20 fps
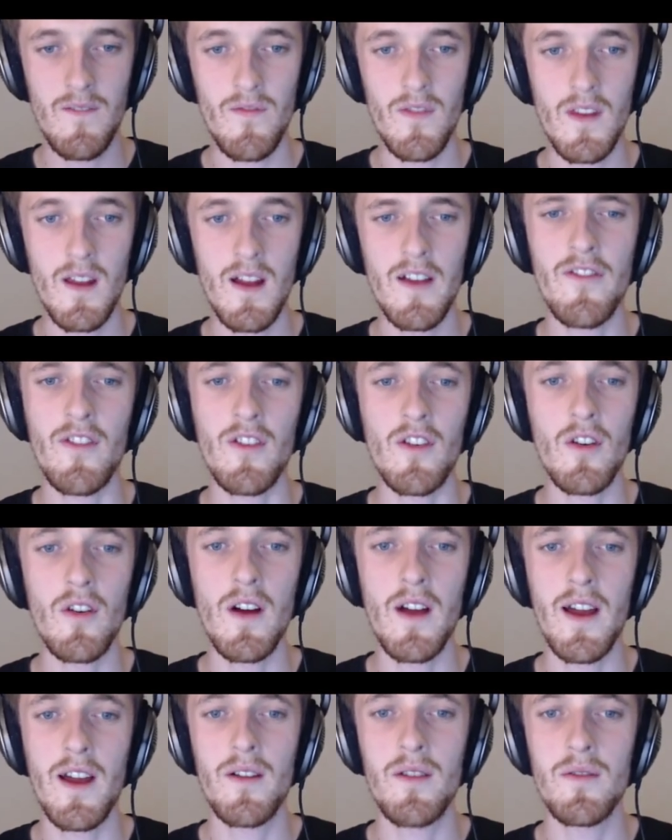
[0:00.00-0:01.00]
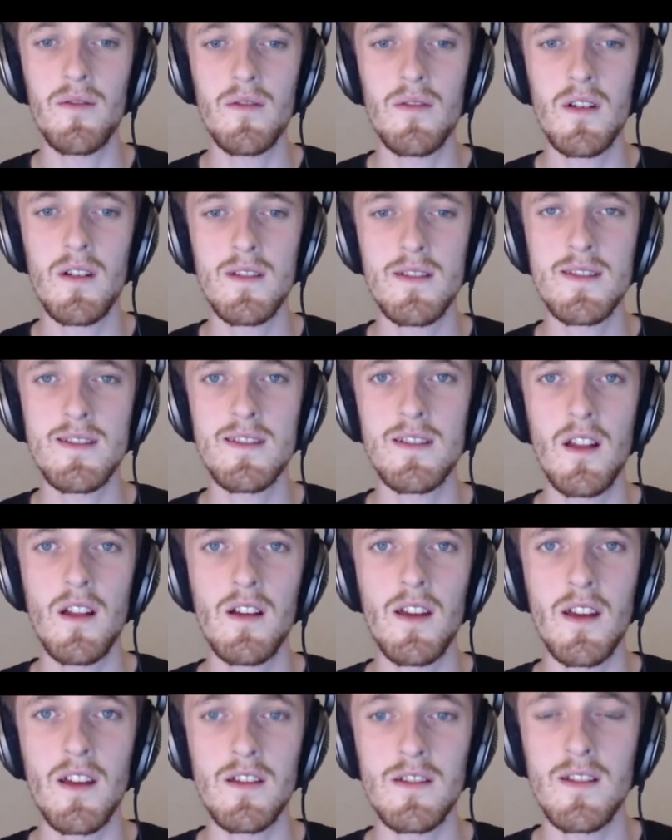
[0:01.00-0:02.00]
I forgot how
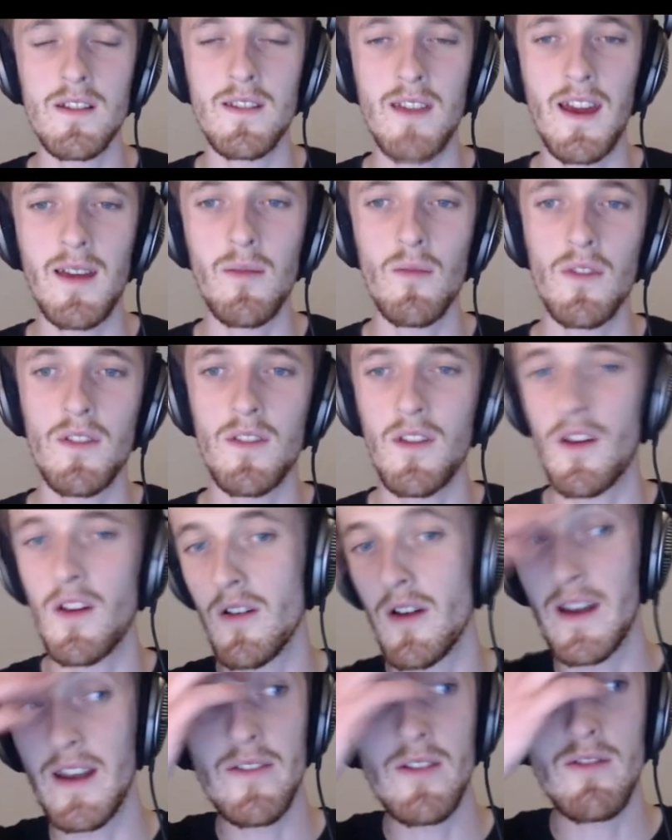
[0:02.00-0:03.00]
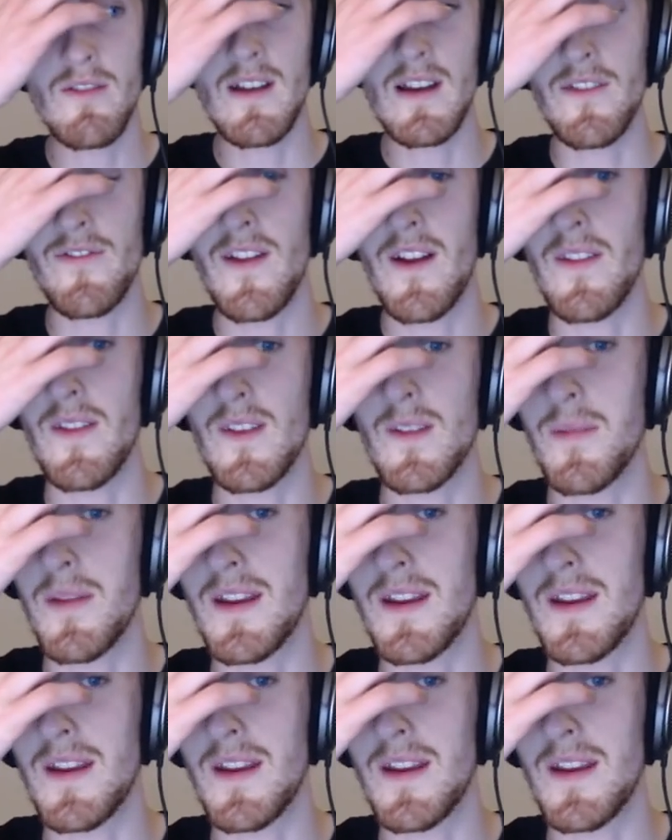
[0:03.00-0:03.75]
sluggish this game was though. I never really found this to be an